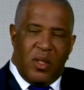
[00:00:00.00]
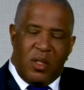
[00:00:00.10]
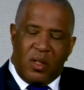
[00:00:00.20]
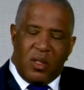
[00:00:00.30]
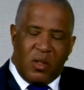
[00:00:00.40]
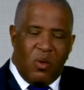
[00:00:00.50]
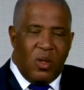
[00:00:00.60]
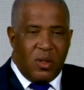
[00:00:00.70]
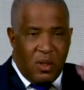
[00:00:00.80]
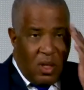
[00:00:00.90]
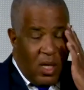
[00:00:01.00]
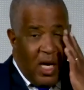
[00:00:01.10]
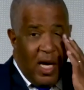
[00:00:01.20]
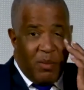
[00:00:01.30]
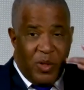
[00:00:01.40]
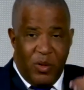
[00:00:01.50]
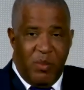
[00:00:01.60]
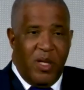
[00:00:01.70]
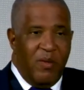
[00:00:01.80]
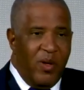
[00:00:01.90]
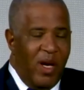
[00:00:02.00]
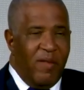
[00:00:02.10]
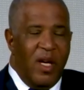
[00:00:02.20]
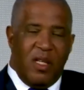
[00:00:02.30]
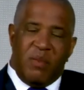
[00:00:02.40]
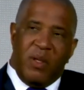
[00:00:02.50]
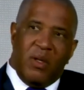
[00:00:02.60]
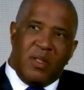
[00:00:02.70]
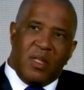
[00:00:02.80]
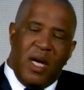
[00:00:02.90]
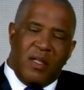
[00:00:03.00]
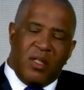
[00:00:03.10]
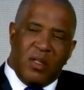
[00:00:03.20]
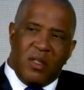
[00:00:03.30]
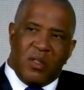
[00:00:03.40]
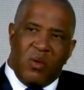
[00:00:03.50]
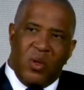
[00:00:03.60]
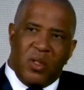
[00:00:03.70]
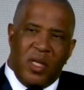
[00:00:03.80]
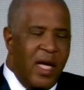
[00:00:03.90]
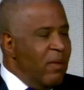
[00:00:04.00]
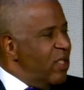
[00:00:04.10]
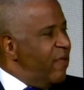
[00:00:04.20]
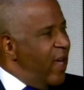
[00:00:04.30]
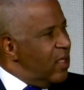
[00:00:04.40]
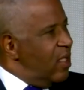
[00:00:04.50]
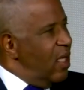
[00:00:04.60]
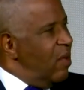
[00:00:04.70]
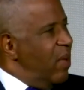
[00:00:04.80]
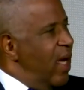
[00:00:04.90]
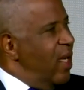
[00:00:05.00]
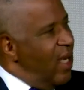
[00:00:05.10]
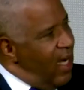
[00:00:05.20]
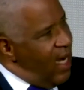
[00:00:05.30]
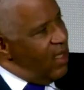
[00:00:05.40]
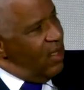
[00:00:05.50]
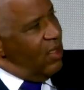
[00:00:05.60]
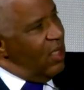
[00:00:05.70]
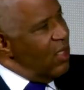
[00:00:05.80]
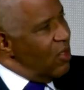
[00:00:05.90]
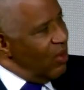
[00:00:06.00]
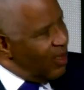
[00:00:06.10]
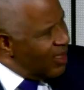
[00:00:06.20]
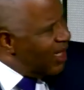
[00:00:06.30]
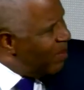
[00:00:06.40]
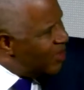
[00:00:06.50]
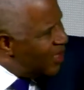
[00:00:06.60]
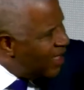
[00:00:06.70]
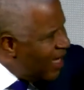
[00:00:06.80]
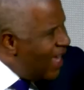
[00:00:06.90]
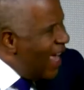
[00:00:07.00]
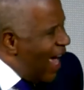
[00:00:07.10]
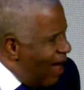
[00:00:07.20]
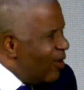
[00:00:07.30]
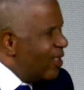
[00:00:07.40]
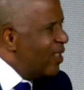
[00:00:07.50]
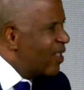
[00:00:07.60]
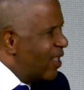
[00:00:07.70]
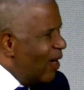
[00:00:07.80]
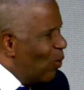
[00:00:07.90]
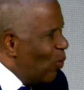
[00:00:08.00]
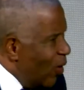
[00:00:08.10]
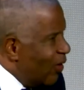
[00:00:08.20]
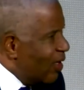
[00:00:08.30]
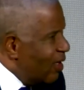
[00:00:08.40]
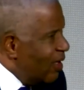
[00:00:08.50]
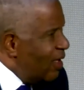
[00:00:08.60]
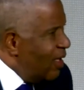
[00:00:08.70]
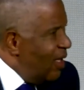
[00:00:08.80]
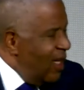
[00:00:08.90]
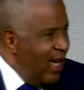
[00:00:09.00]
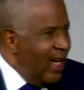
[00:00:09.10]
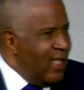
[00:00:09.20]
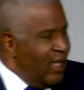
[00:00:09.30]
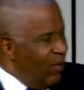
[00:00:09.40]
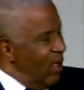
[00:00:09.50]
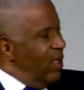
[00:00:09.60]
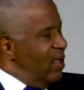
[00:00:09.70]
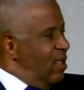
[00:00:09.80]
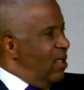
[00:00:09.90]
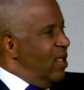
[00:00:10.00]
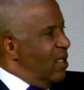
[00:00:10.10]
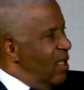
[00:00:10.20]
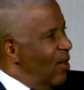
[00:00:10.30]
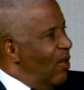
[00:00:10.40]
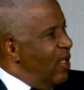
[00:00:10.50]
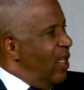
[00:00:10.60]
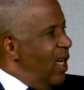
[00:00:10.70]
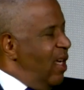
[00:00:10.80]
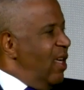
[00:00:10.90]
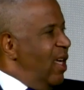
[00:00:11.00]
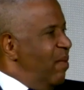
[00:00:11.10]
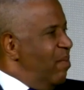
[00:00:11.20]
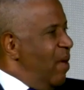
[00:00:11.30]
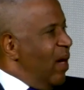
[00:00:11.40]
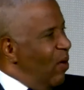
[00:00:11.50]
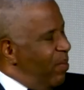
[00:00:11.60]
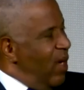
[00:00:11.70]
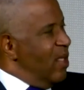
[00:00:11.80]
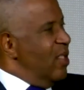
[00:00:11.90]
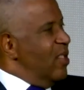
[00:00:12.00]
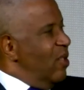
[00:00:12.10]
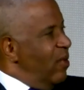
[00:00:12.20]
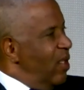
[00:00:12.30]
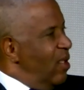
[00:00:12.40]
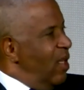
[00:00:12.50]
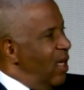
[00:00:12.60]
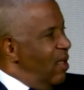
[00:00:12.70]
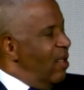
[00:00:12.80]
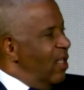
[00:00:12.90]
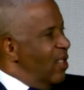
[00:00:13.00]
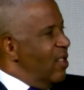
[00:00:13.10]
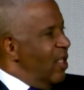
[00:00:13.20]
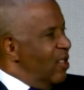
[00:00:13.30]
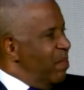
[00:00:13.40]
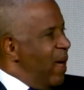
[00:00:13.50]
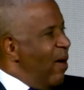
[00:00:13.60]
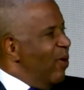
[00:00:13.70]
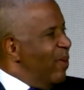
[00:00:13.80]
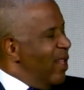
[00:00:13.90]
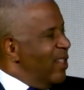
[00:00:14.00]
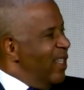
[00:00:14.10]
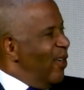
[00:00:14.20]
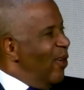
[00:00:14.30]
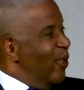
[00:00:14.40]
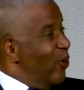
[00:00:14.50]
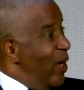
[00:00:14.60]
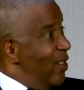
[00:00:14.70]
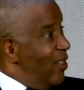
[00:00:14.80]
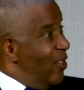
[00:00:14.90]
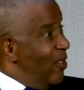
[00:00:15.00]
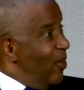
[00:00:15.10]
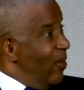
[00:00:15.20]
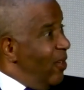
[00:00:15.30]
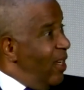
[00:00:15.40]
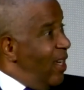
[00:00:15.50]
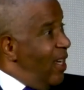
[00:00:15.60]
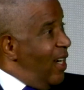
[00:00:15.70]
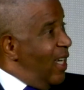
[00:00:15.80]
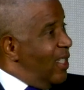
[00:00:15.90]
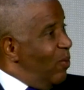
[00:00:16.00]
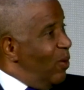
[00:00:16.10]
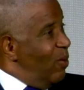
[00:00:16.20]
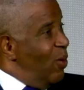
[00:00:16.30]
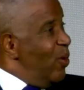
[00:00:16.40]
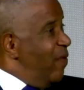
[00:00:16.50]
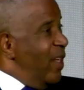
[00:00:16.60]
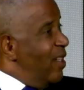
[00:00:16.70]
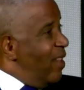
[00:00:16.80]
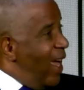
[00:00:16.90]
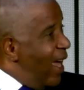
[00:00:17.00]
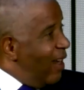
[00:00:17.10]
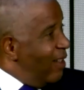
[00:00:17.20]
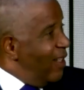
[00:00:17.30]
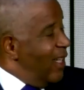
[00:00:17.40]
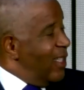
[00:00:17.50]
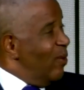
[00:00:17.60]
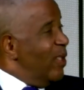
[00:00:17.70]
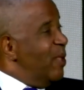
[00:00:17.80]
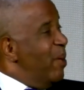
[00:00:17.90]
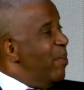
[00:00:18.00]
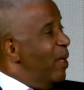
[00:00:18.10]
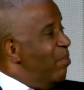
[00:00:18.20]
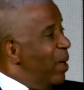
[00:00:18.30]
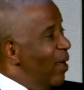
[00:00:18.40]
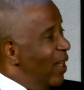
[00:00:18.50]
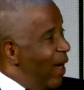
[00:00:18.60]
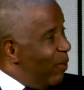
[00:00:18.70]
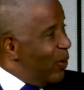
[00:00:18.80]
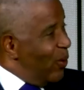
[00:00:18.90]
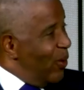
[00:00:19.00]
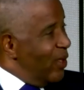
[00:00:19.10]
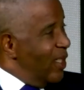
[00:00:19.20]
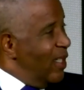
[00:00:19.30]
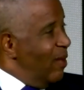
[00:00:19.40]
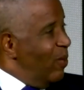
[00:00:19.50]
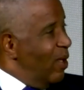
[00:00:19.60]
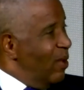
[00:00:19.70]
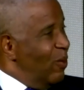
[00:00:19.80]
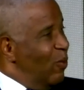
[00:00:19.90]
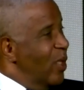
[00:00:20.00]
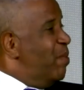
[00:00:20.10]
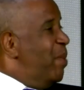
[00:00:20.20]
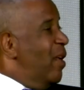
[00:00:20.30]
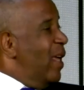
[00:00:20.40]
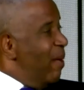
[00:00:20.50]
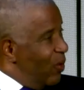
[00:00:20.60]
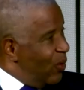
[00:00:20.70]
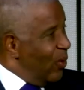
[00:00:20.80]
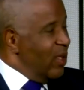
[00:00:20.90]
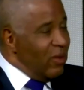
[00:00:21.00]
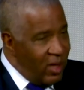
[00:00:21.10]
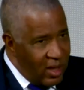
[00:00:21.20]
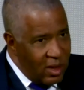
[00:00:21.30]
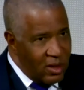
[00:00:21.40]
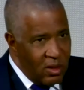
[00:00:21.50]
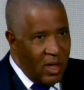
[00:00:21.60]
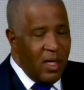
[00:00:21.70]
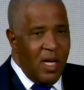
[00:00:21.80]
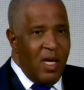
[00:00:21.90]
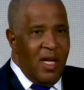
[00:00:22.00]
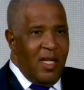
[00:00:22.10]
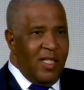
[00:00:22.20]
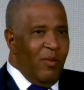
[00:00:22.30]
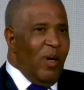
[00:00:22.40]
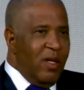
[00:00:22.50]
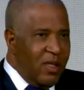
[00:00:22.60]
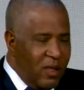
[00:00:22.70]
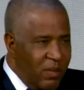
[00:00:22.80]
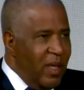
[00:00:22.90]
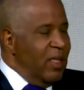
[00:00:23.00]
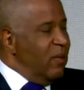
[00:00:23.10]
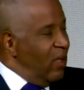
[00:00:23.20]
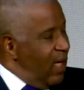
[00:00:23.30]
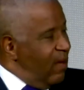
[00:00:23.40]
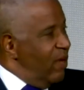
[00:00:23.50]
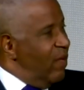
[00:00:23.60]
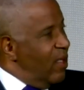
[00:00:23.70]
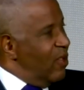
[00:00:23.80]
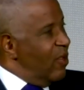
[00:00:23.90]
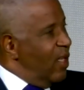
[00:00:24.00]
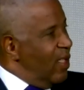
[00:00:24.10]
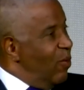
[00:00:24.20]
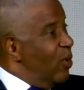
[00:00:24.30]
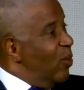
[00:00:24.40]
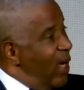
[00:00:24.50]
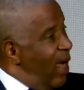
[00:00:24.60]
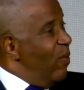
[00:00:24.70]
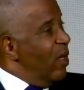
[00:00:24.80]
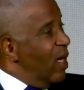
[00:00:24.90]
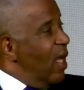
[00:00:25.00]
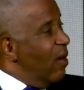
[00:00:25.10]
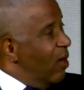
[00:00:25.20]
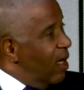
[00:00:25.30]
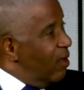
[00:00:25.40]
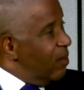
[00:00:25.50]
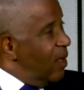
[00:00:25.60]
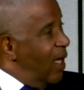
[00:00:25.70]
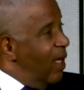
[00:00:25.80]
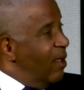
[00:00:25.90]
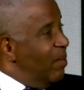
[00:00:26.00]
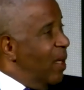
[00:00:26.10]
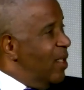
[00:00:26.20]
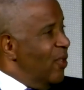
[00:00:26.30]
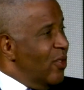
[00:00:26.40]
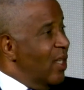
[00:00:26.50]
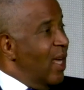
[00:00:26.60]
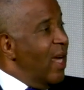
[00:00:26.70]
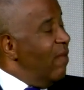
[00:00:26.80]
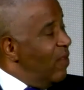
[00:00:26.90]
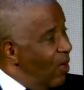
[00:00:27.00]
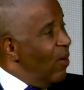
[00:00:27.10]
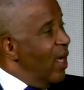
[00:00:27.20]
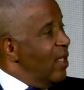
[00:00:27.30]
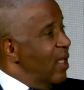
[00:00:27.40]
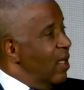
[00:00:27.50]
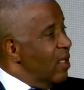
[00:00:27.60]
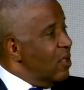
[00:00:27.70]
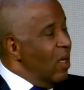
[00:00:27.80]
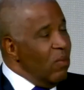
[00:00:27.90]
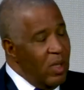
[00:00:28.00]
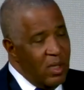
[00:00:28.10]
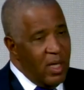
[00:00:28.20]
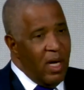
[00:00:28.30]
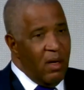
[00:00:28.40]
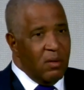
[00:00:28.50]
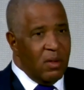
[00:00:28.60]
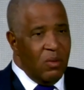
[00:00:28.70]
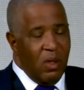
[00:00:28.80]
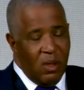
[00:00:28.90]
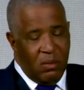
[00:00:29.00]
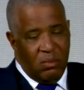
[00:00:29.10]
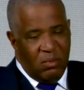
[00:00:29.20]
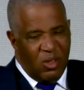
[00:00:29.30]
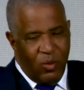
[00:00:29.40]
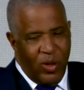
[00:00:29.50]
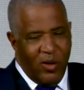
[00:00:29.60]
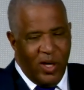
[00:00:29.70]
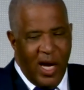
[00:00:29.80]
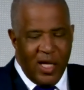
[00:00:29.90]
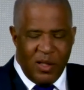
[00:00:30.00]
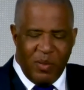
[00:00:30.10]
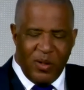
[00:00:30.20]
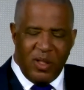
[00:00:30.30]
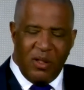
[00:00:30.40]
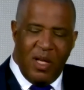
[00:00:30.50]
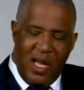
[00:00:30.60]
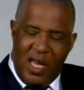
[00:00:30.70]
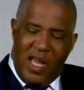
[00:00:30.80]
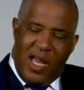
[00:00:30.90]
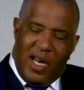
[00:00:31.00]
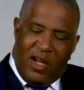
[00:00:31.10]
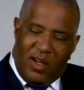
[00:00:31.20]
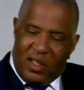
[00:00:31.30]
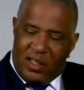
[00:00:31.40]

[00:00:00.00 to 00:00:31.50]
So I took this course. Uh, I'm sure many of you have that experience. I took this course, and I was fascinated by it. And I asked the teacher at the time. I said, how does this thing work? Mm-hmm. And they said, well, it's this thing called a, a, a, microprocessor, and, and it's, it's powered by this thing called a transistor. And I said, well, who invented that? Yeah. And they said, well, these people at Bell Laboratories. I said, uh-huh. well, what's Bell Laboratories, right? And so they said, well, it's this place with a lot of inventions. And I said, well, do we have one in Colorado? And my teacher said, I have no idea. So I went down to our career guidance person, and I